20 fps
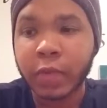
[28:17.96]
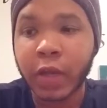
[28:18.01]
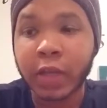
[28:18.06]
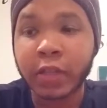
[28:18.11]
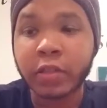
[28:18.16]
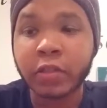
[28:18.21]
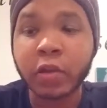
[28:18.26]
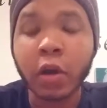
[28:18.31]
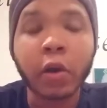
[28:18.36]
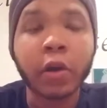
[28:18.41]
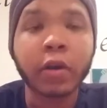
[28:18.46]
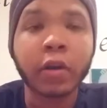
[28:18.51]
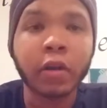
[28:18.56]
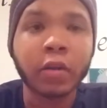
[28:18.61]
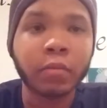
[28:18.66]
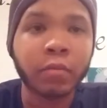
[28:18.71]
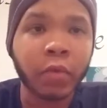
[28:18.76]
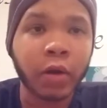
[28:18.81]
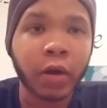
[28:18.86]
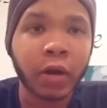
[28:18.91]
got suckered
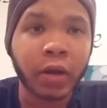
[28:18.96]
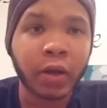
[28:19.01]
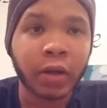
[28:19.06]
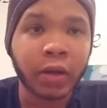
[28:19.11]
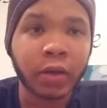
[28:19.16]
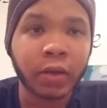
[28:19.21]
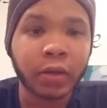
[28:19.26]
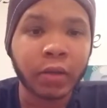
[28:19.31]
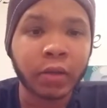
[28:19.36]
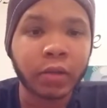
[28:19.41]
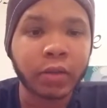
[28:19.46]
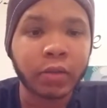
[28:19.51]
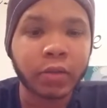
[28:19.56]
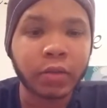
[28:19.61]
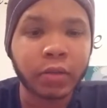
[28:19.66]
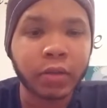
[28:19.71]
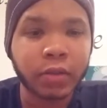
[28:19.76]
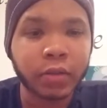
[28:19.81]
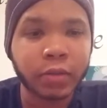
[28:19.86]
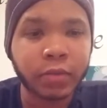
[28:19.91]
in by
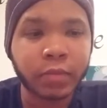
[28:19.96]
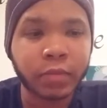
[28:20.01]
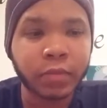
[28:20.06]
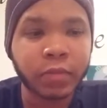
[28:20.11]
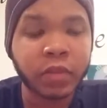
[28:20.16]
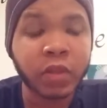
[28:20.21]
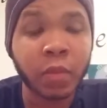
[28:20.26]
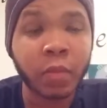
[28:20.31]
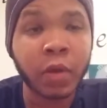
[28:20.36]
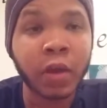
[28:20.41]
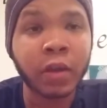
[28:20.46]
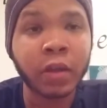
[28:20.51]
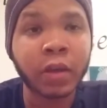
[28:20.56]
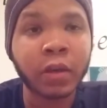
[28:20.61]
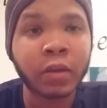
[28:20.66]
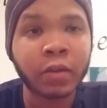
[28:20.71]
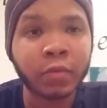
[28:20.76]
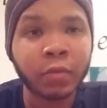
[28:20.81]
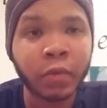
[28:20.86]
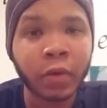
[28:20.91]
some
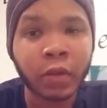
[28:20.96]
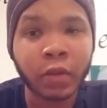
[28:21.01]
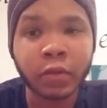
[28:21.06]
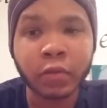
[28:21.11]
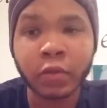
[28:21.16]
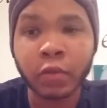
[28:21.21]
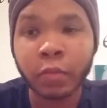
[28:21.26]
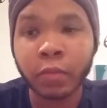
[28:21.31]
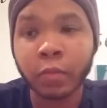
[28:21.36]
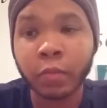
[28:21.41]
idiot with a